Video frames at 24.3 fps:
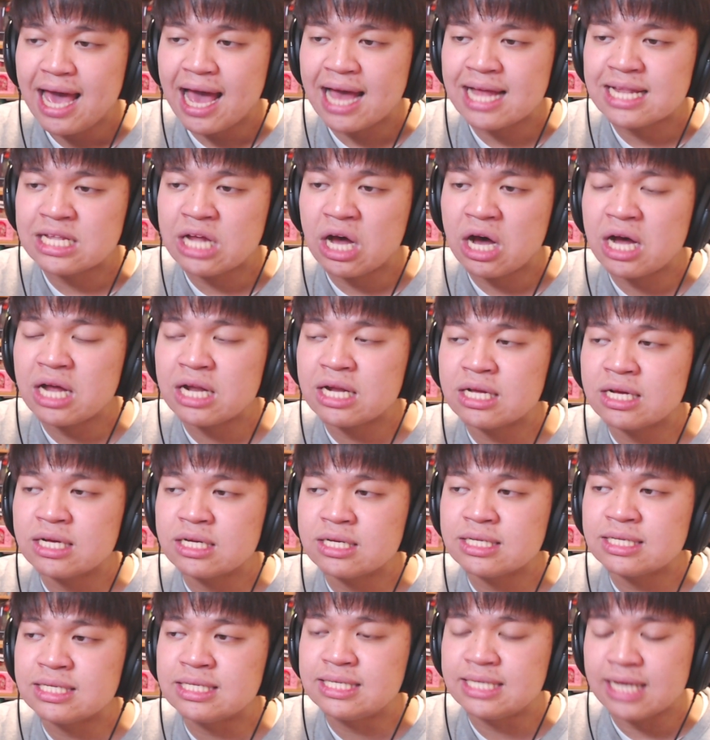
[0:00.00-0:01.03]
And not
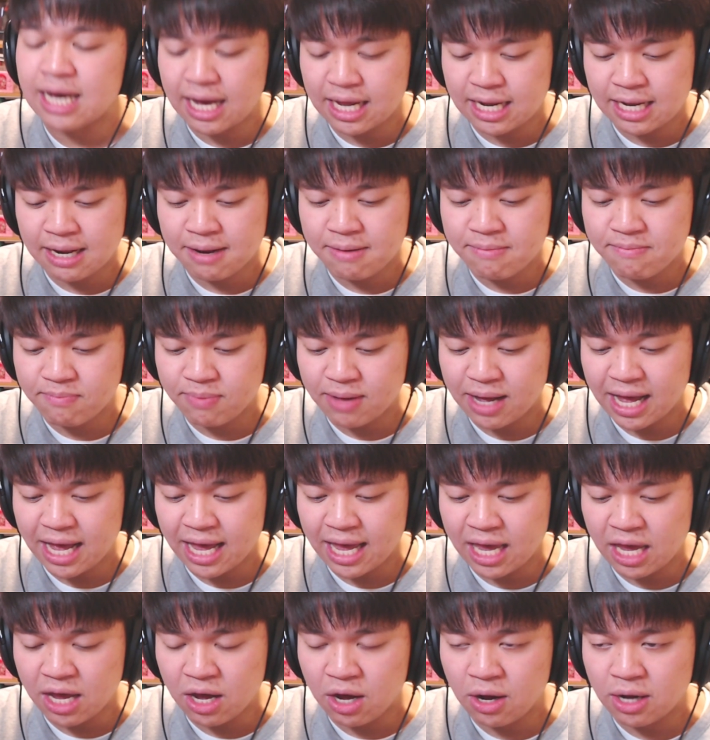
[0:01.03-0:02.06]
done
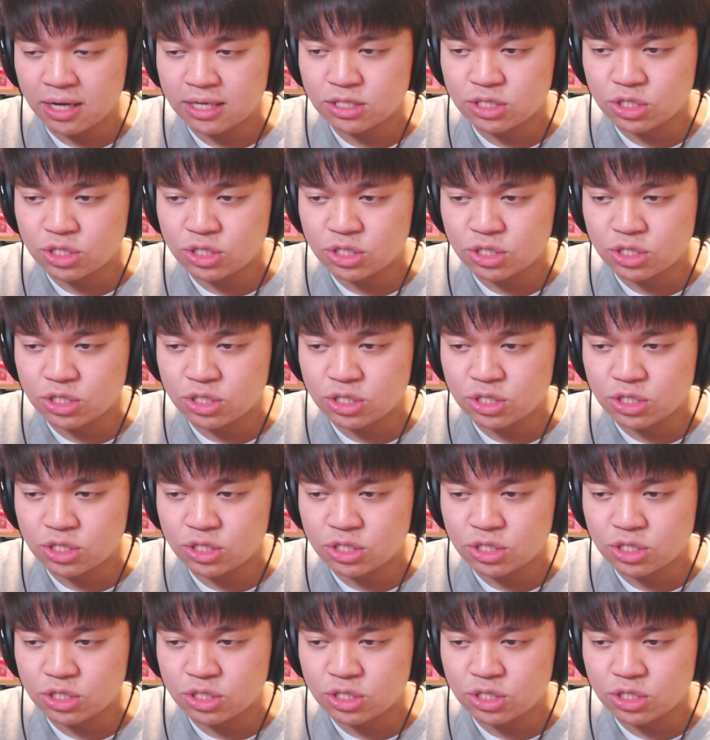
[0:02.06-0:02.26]
by